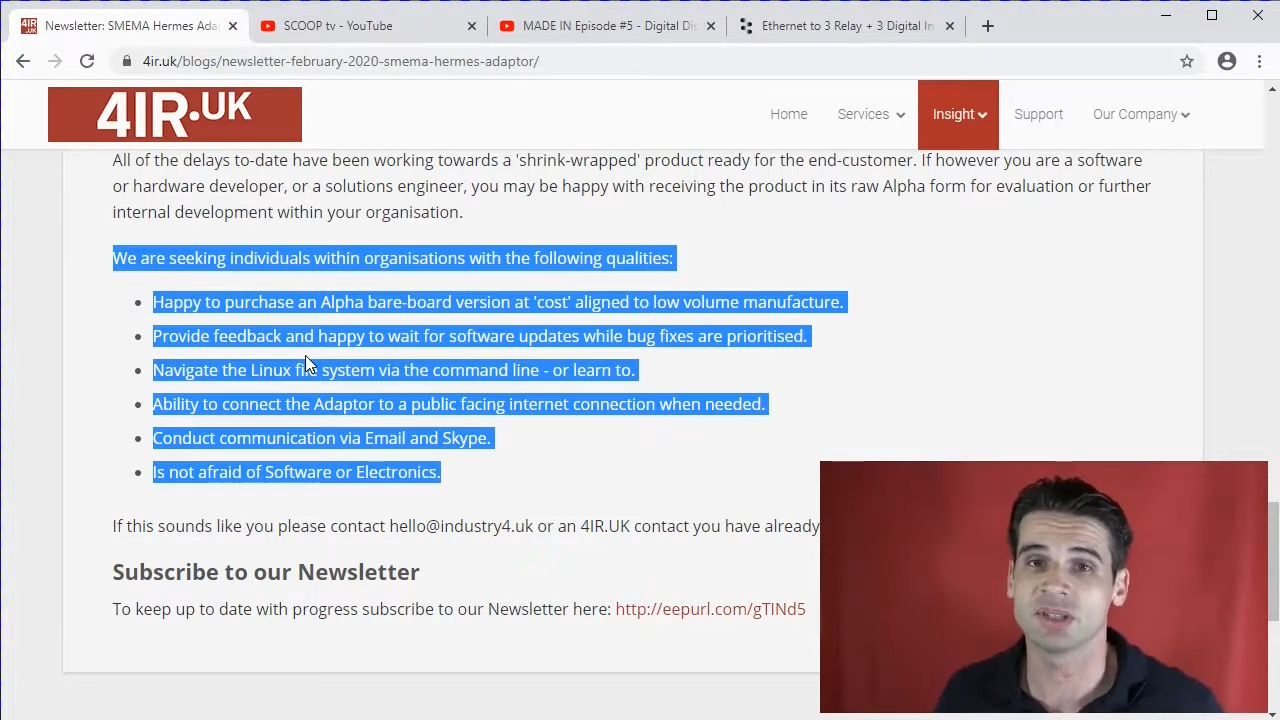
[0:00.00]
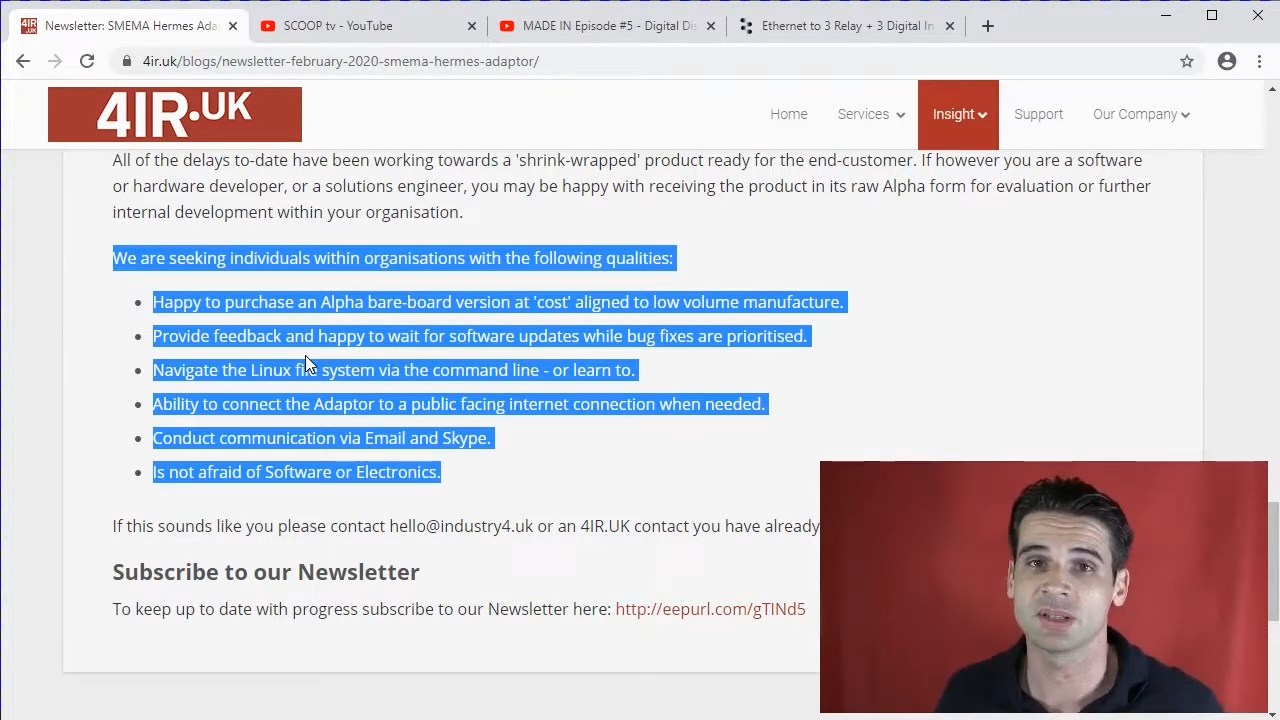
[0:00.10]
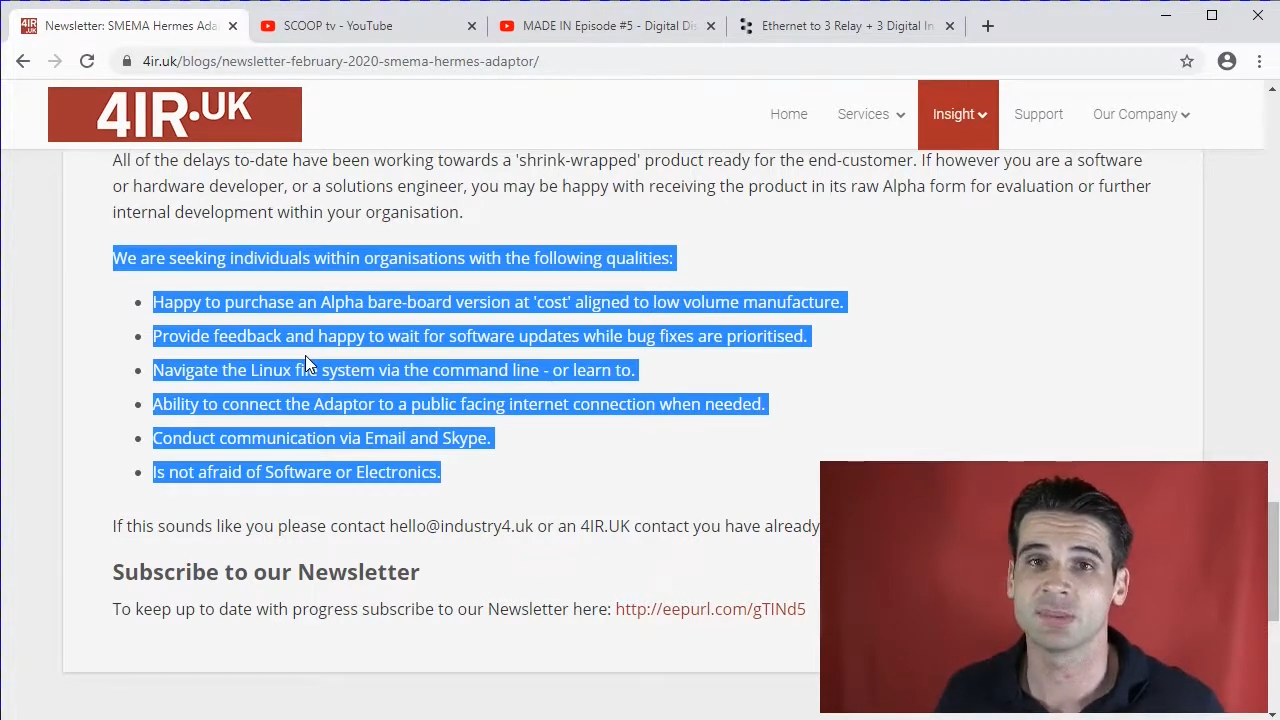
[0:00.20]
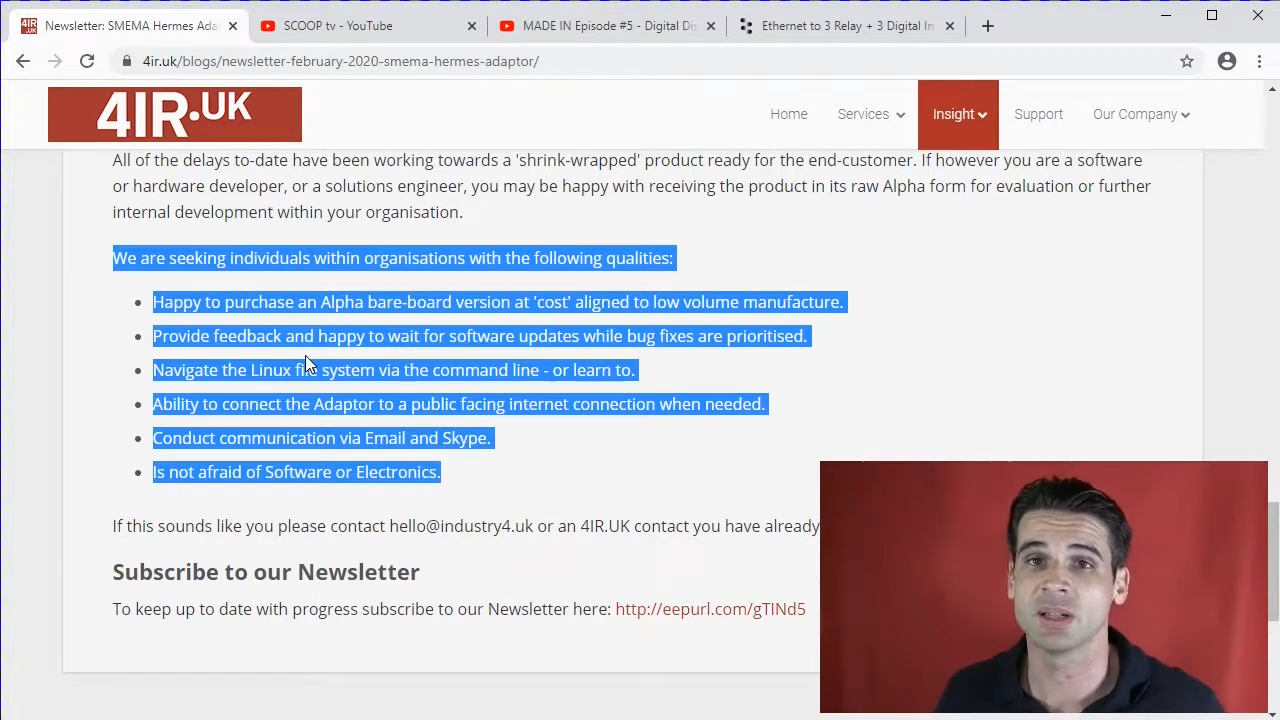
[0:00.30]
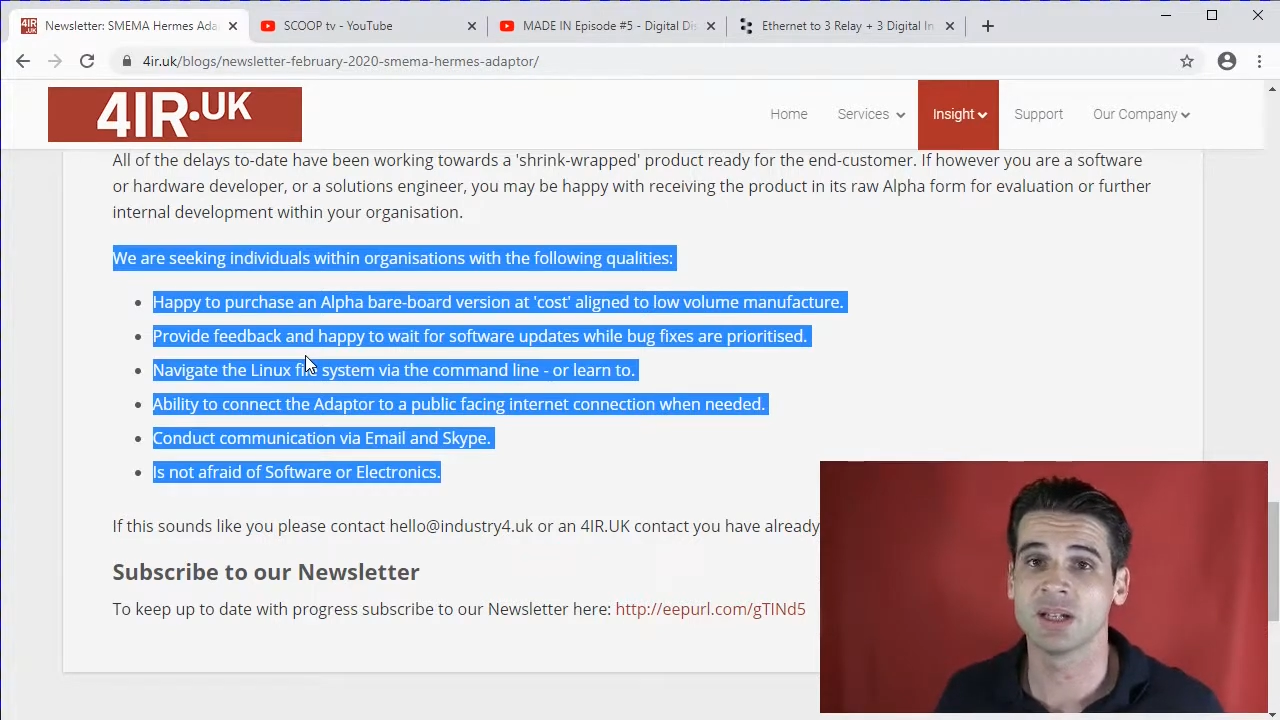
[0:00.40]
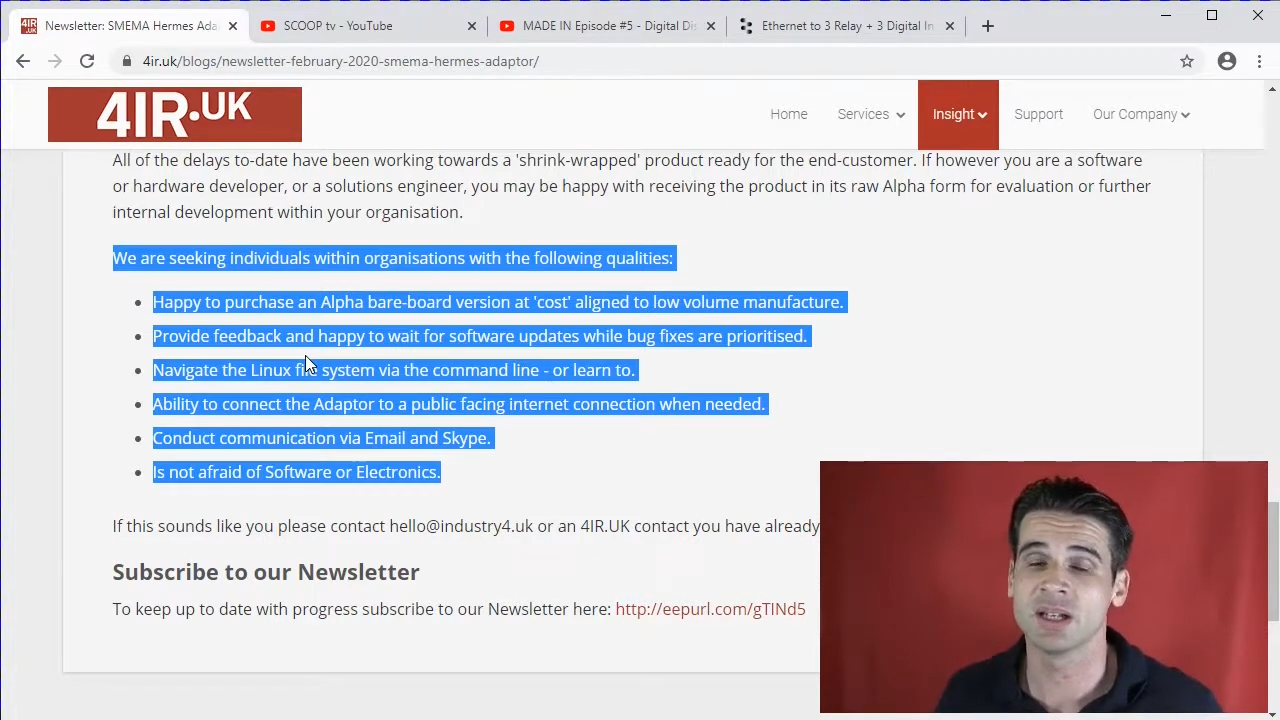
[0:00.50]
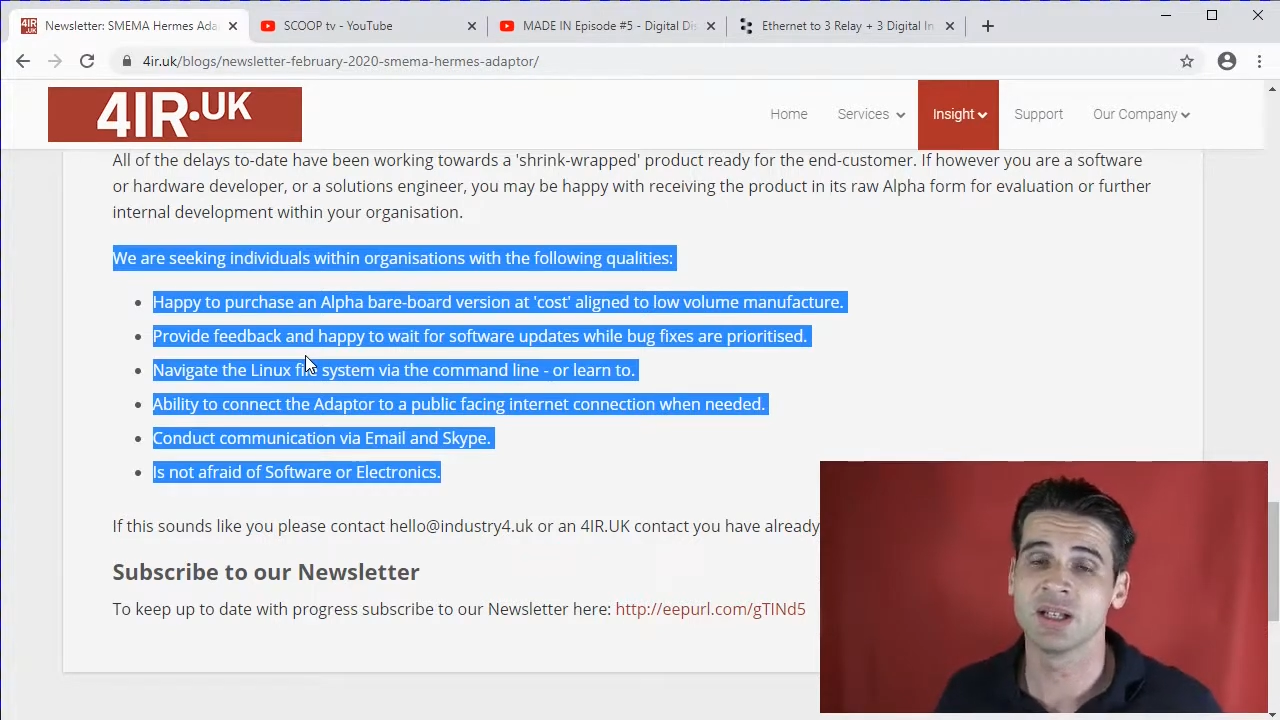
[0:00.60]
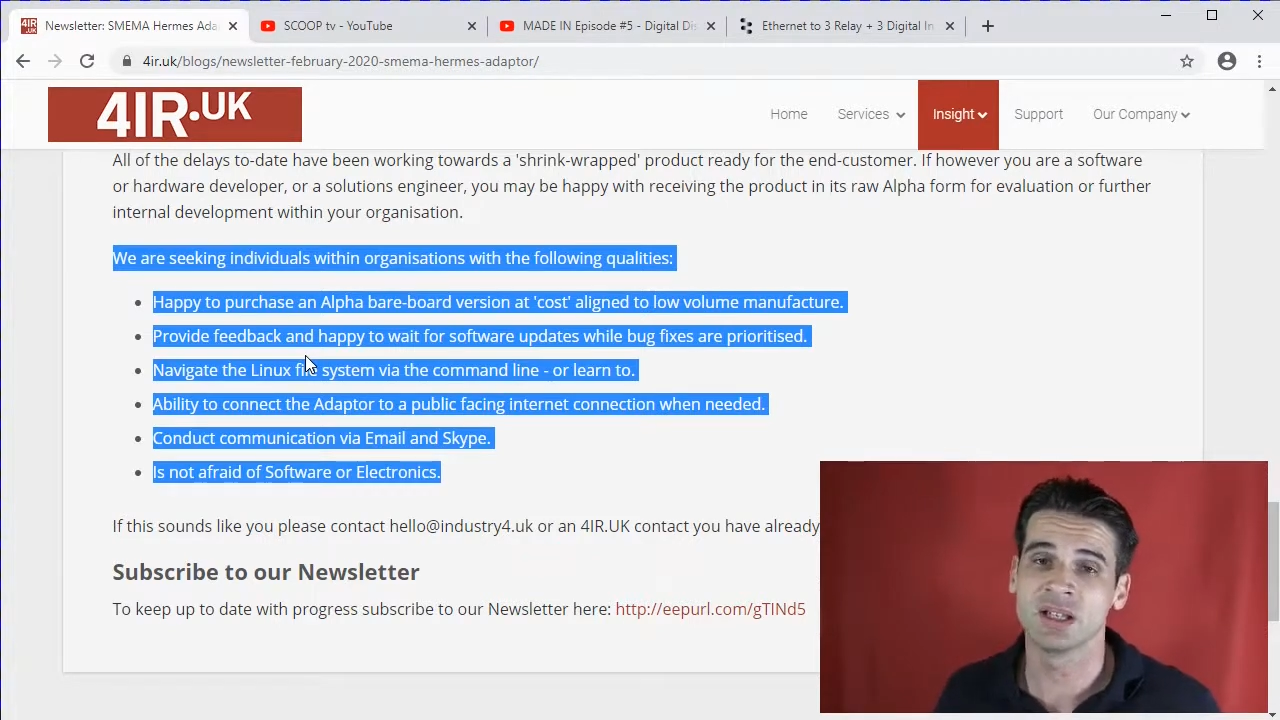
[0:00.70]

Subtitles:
supplier